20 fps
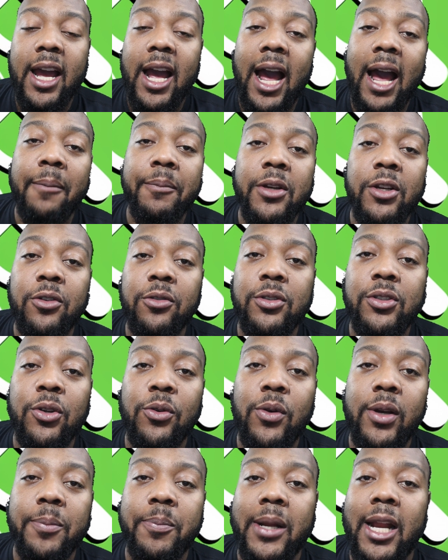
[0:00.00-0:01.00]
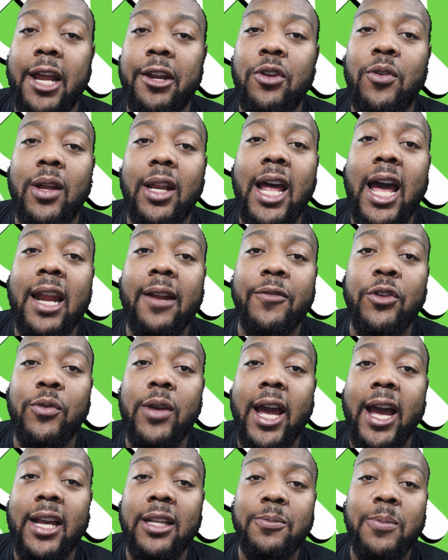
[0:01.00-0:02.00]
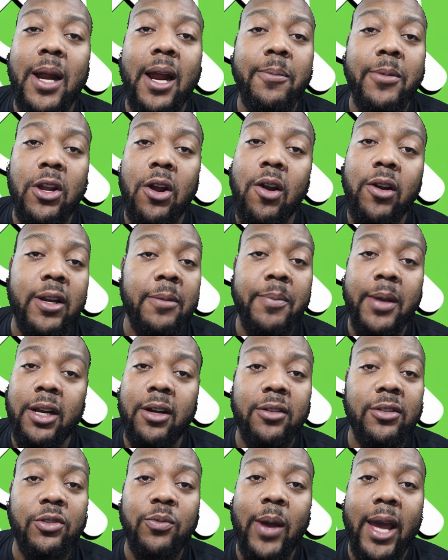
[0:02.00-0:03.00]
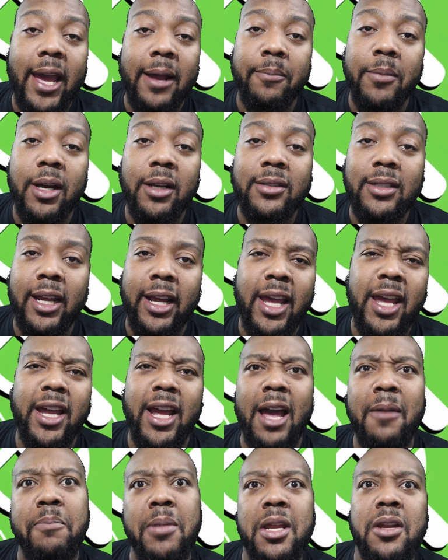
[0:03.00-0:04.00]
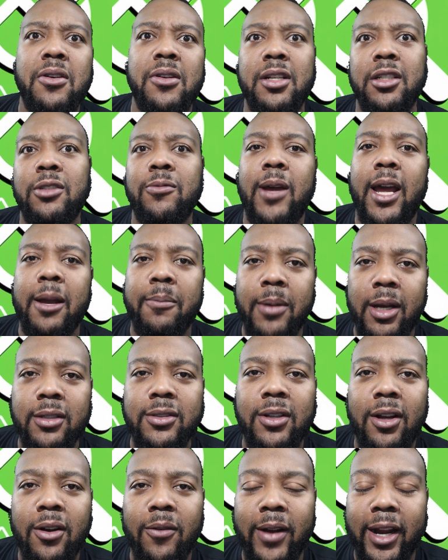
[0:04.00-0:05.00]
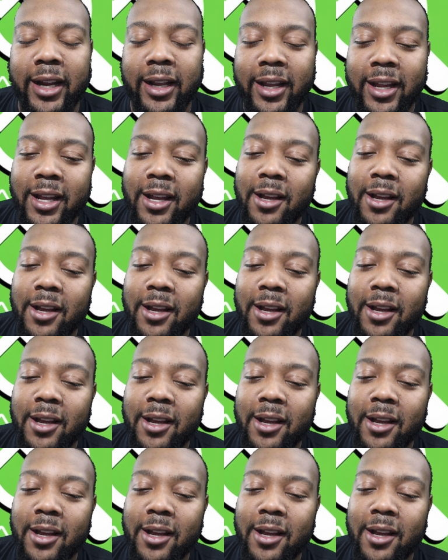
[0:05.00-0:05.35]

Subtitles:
I'm new to it, but I know a lot of you guys probably already been on Swagbucks. Like, hey, I've been on this Swagbucks already.